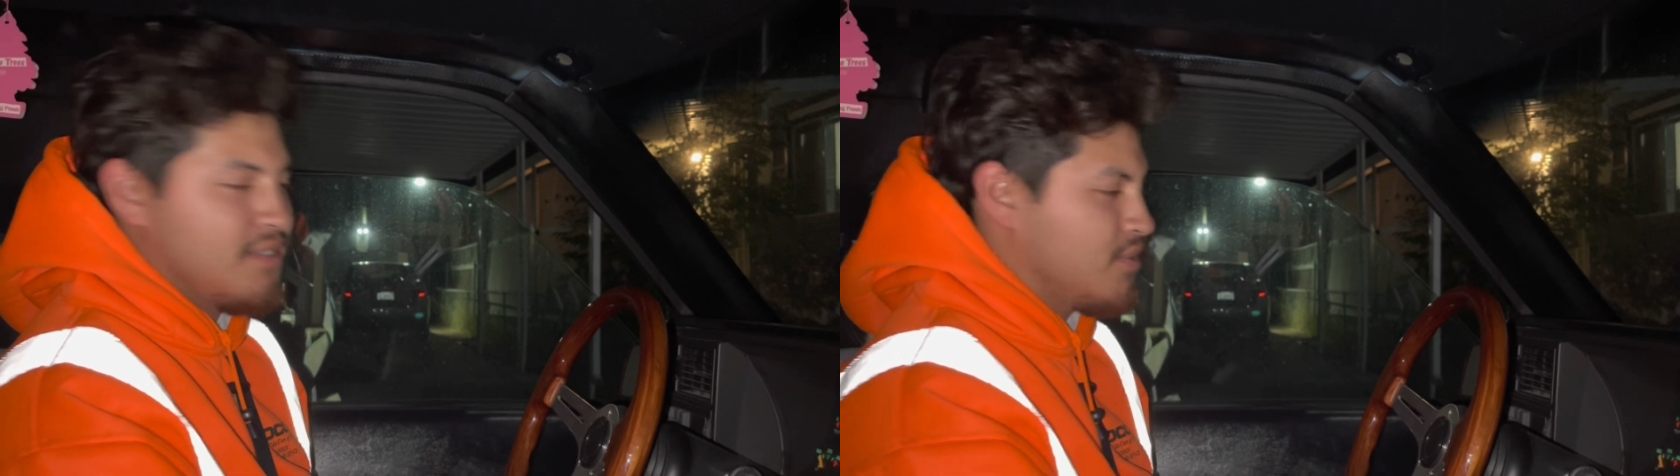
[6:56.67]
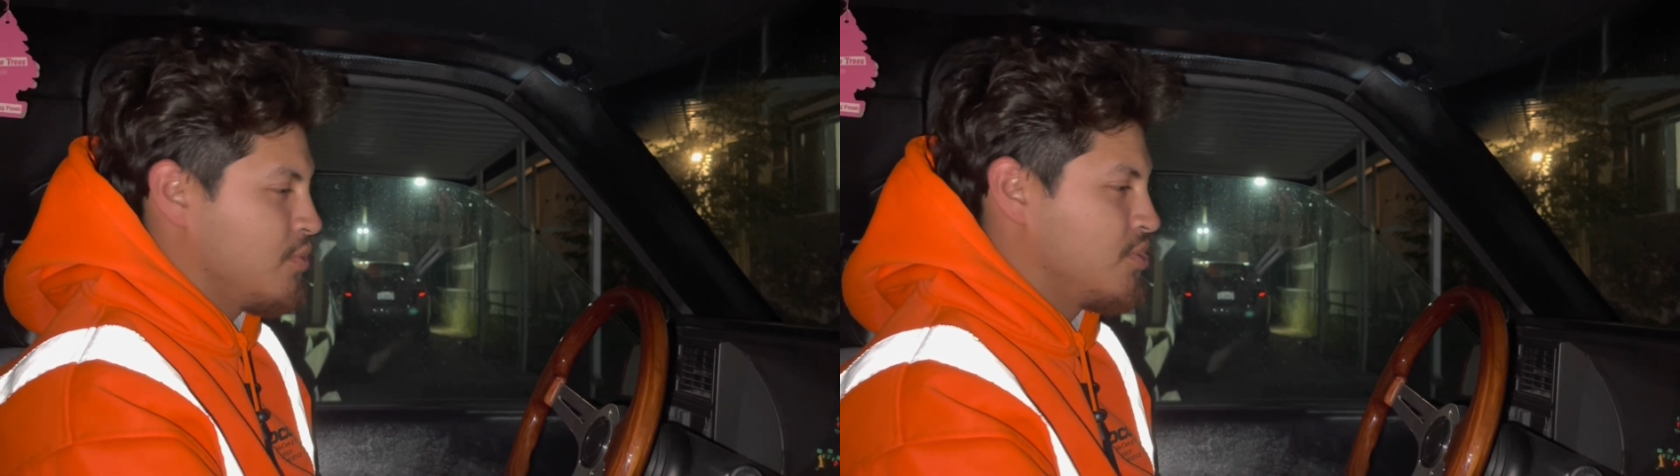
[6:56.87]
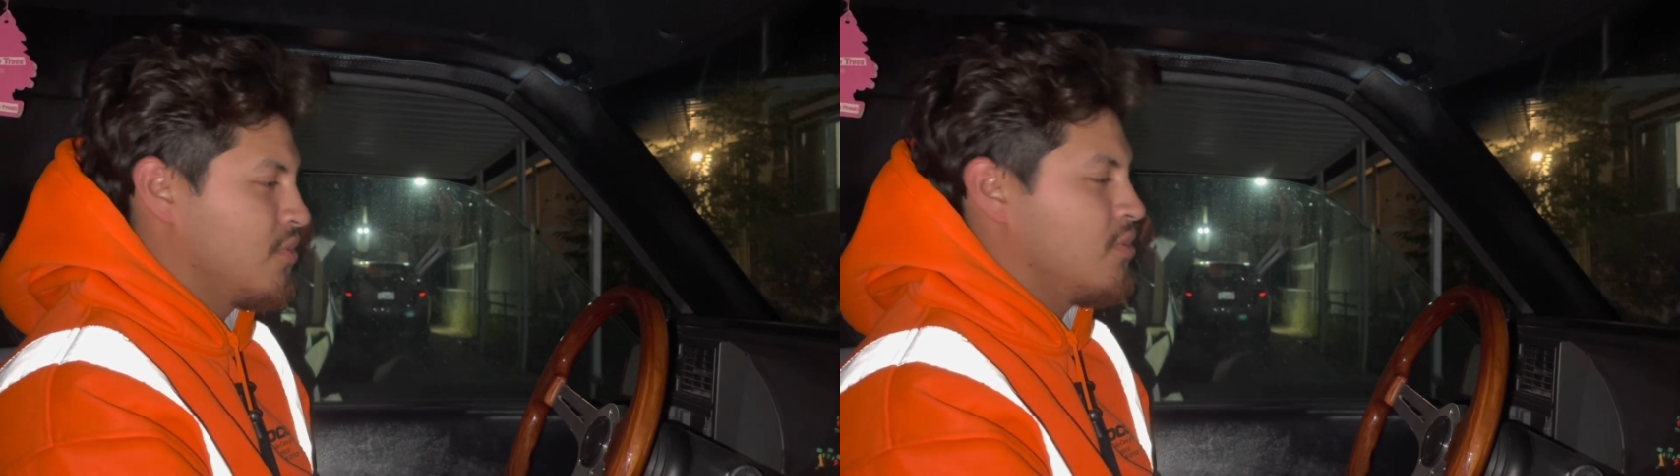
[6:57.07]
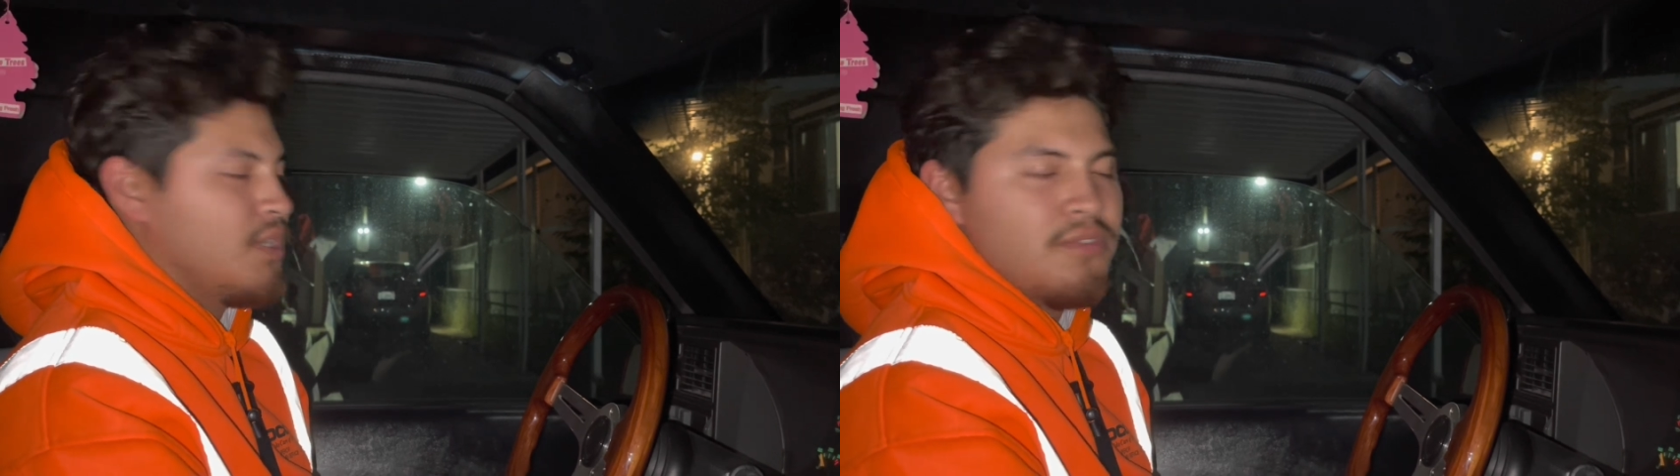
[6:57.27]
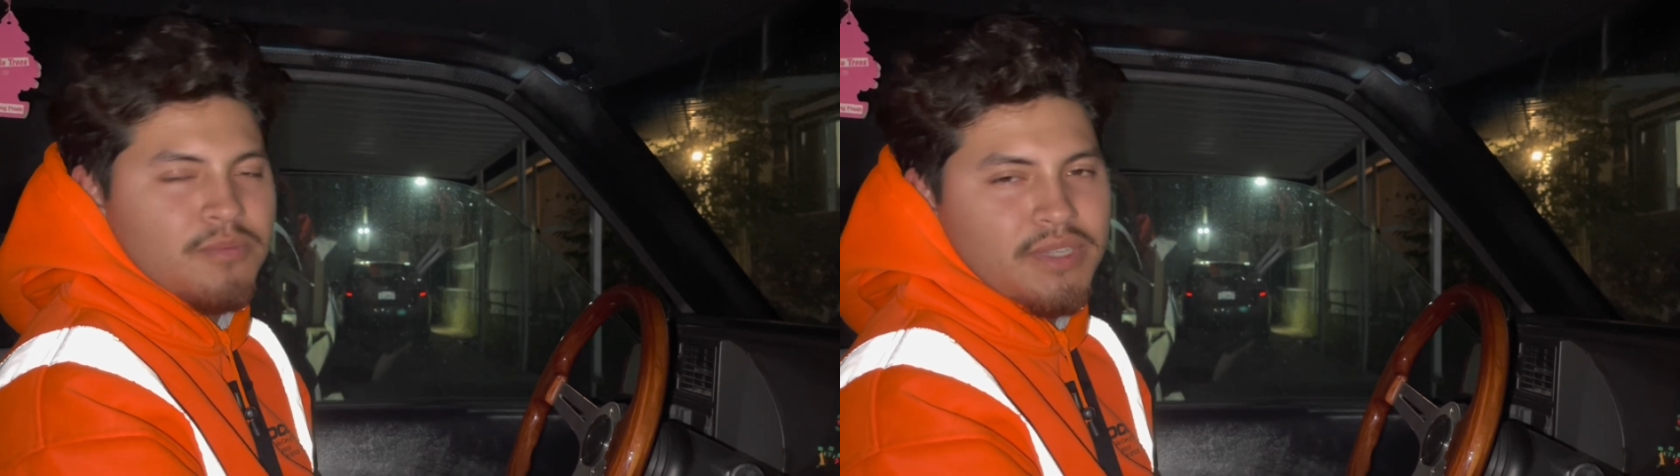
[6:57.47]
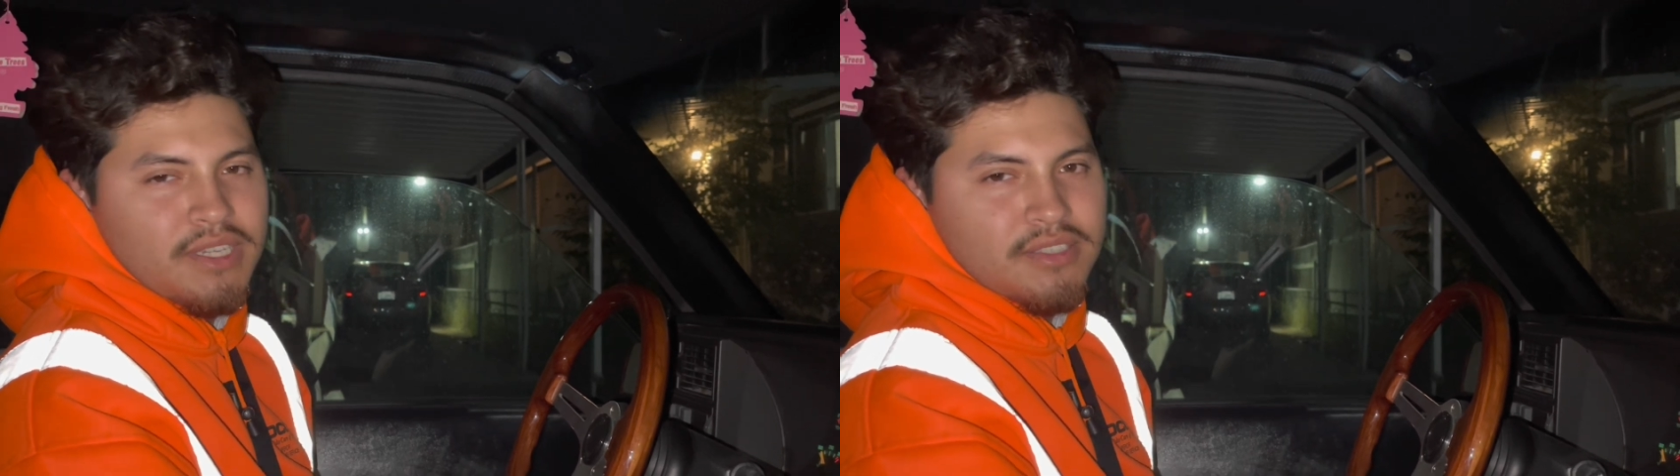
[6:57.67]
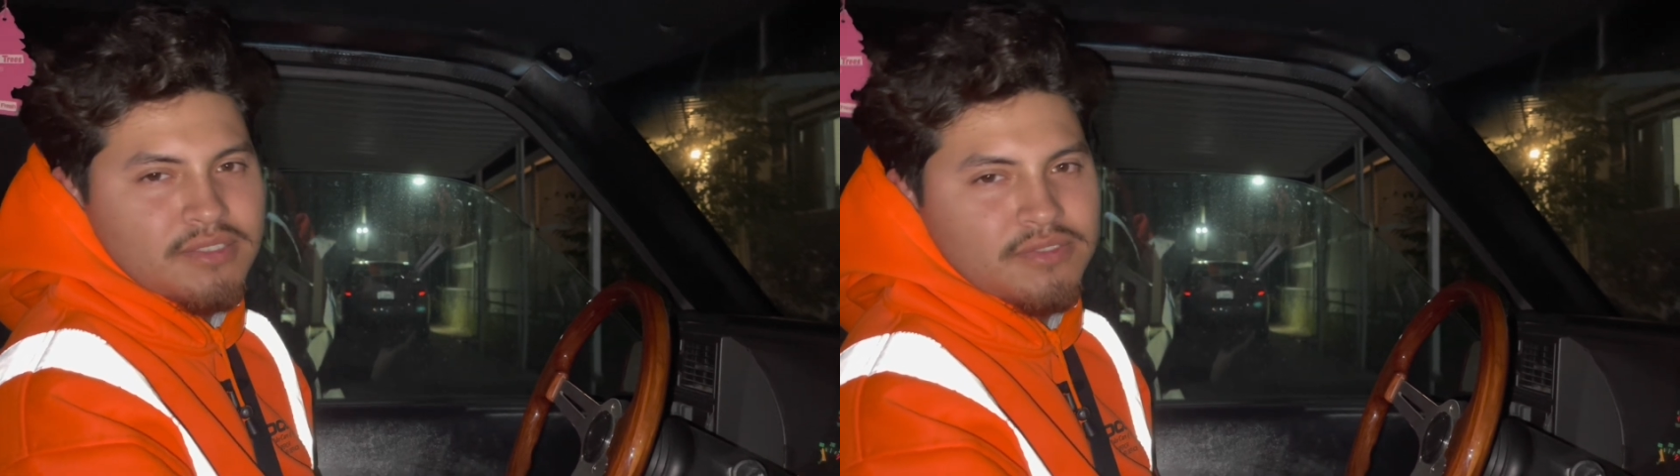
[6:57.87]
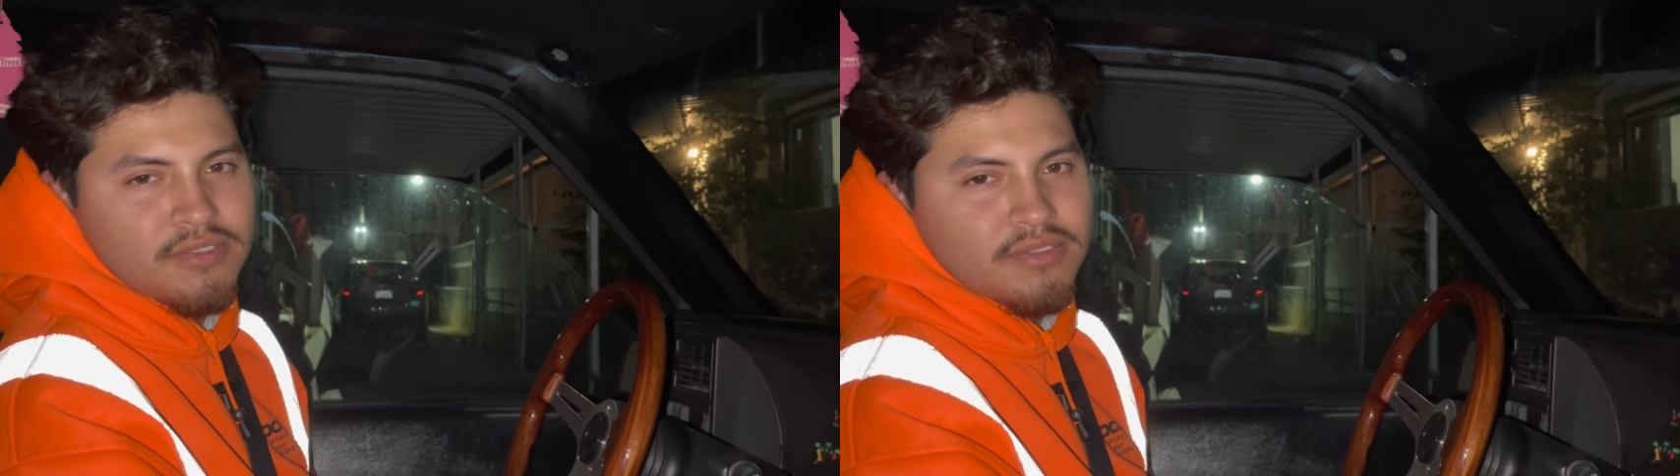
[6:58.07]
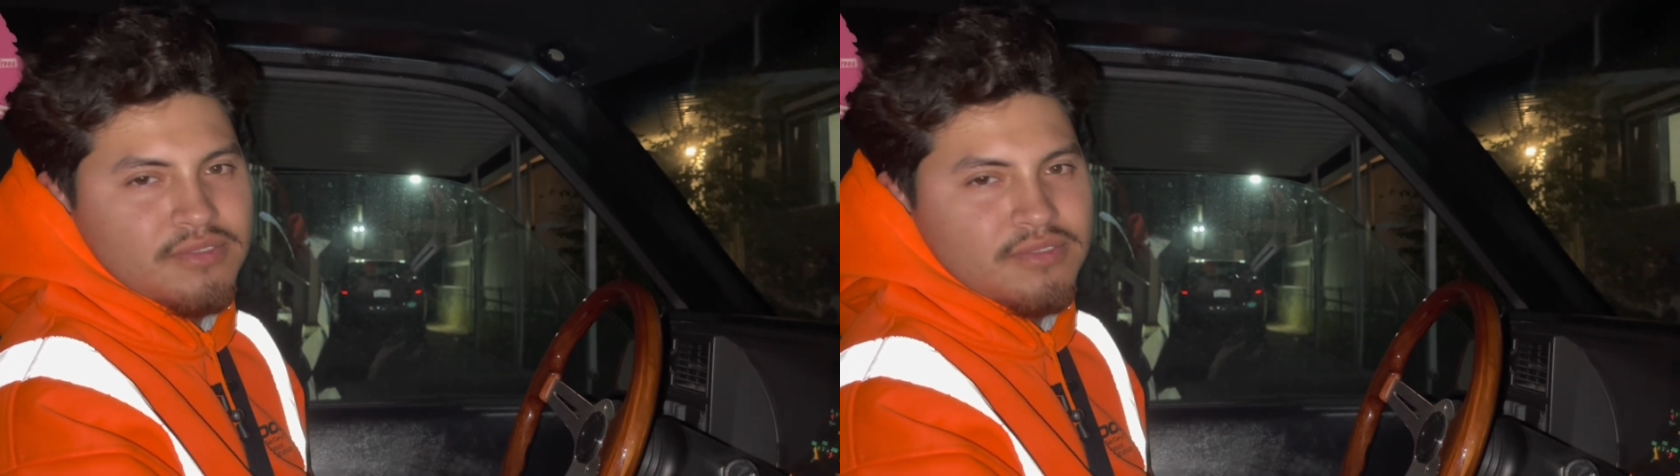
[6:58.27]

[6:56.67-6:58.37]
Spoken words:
So we drove away from the house for